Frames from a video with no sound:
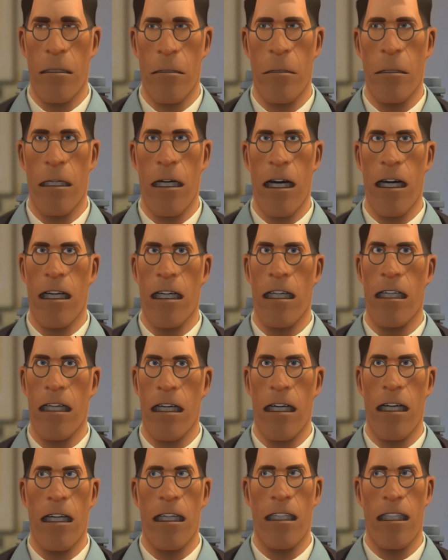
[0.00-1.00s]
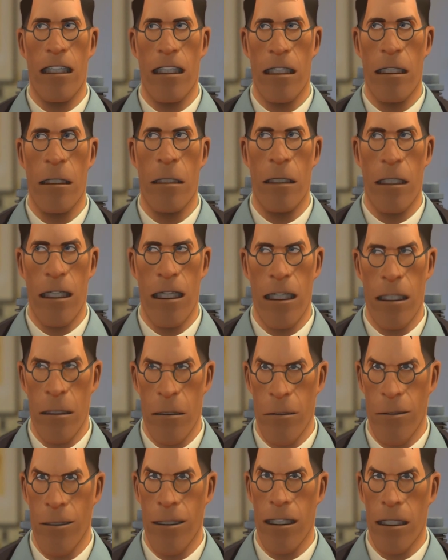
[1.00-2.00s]
So that ended
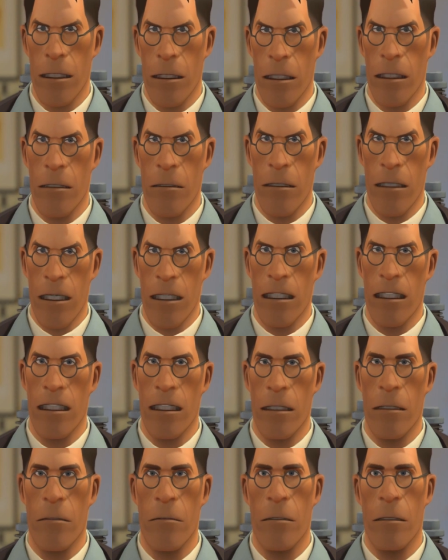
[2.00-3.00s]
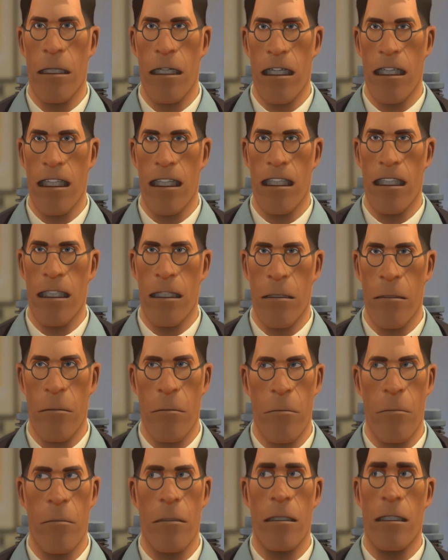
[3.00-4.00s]
up eating a lot of time.
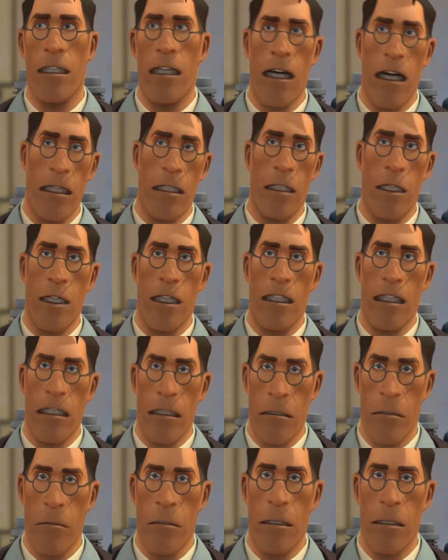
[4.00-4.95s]
And also, there was Warframe.